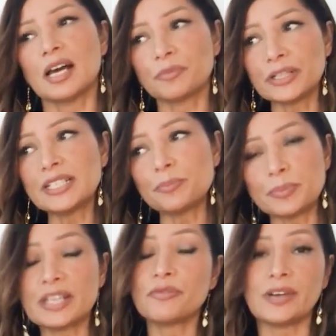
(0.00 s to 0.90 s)
I'm really a
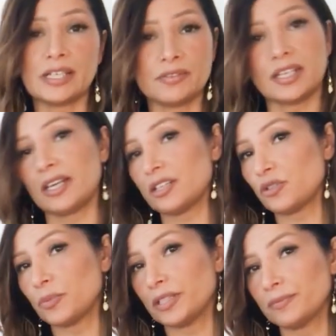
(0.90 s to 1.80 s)
big fan of their
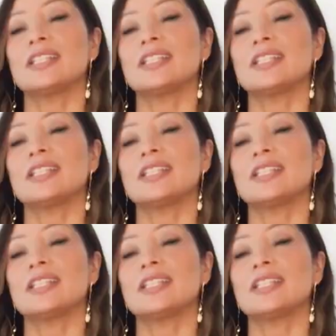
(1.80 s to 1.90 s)
cashmere.